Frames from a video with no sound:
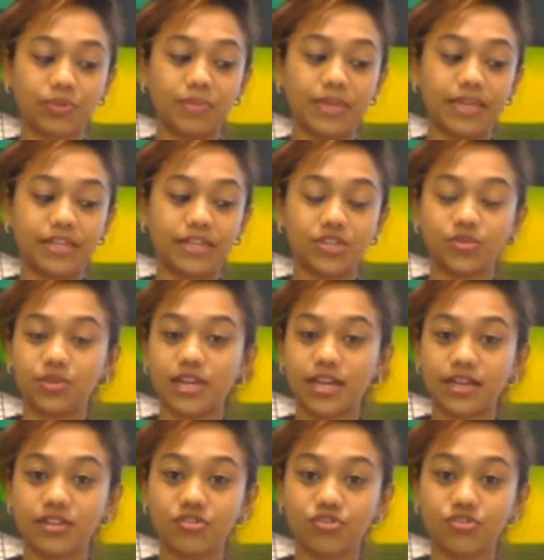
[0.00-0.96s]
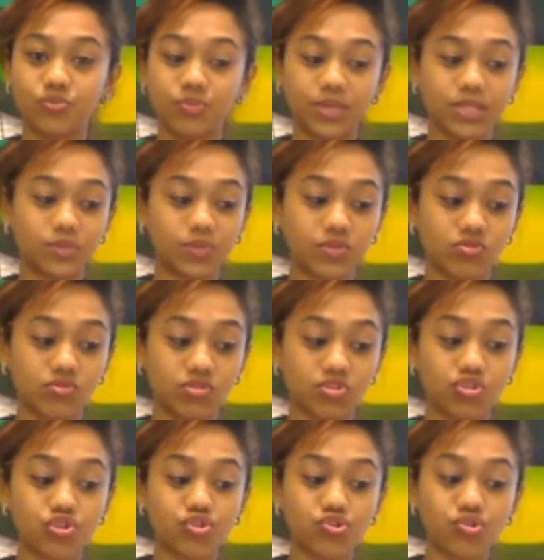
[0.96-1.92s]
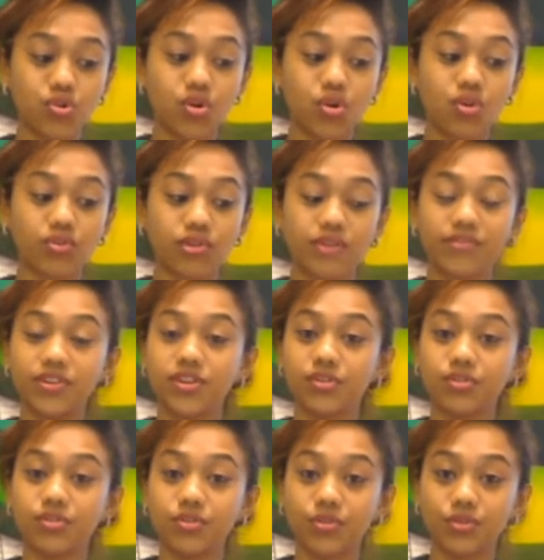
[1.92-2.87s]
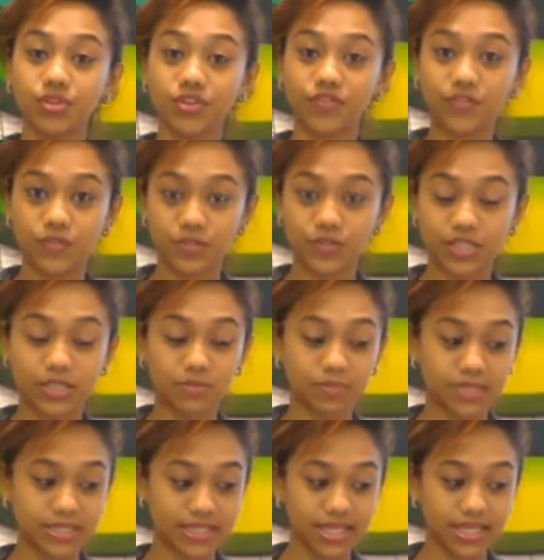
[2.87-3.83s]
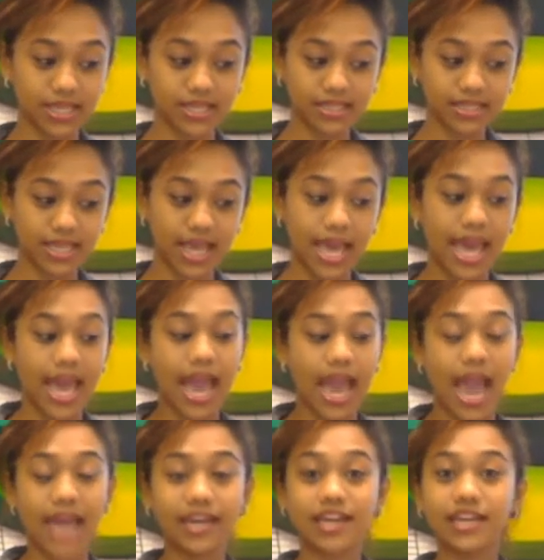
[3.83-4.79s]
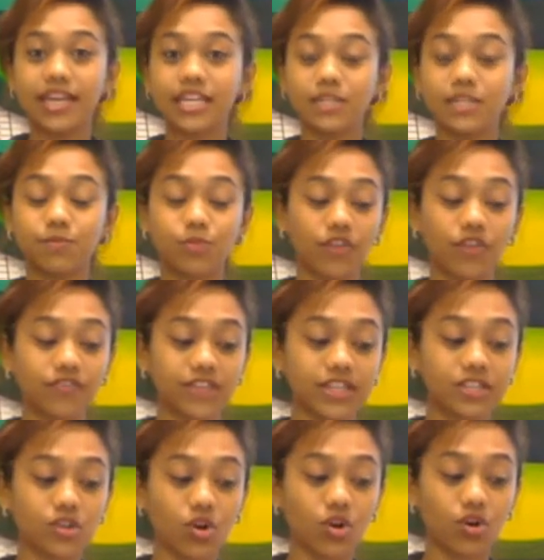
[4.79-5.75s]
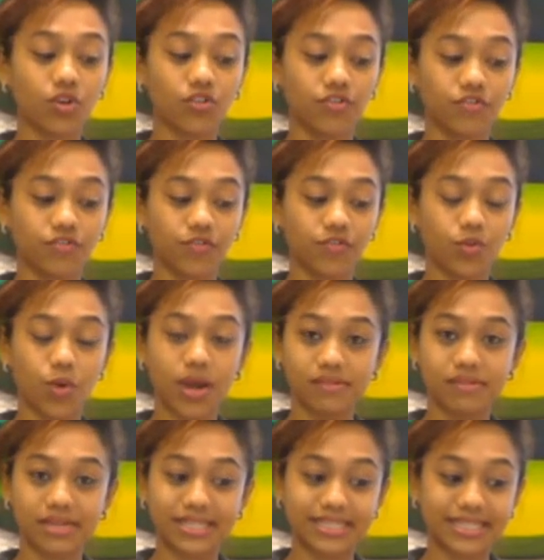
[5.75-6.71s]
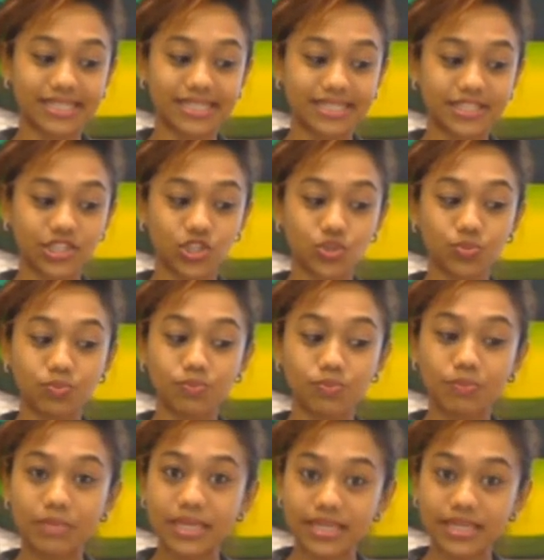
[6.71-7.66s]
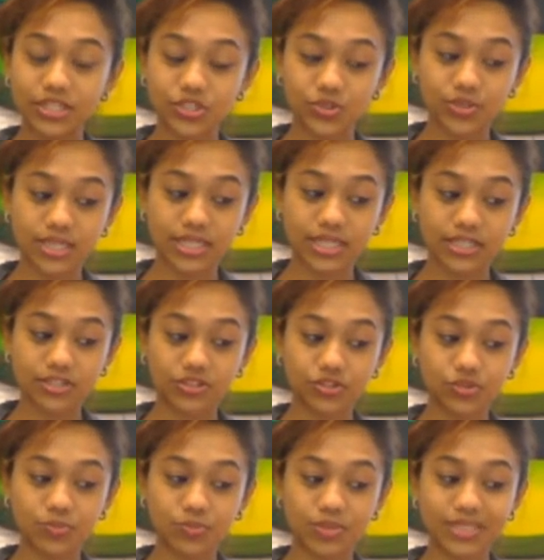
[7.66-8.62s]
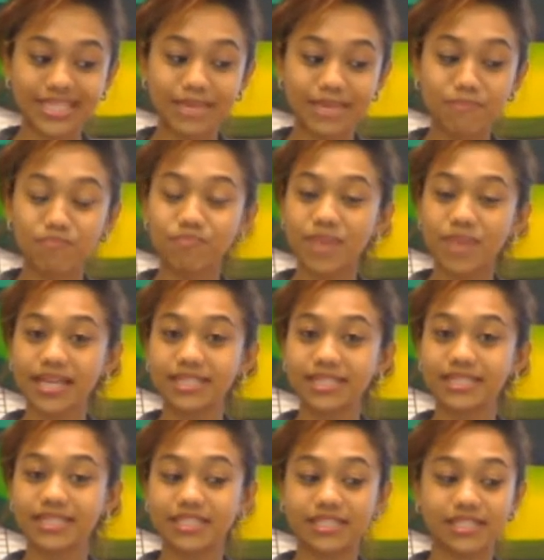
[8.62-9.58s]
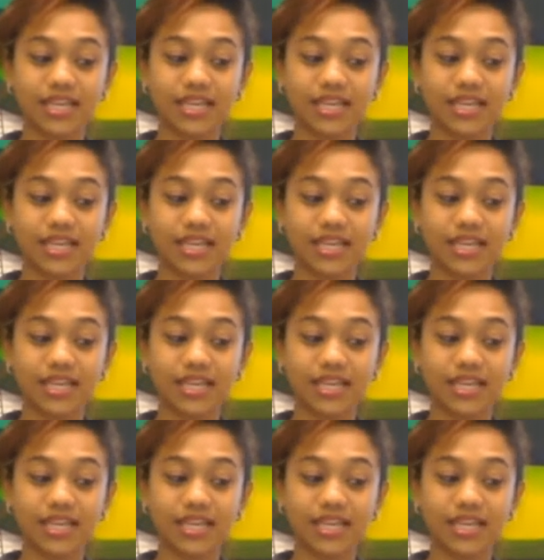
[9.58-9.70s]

billion Sri Lankan rupees with a strong revenue growth of 14% and a net profit of 462 million Sri Lankan rupees impacted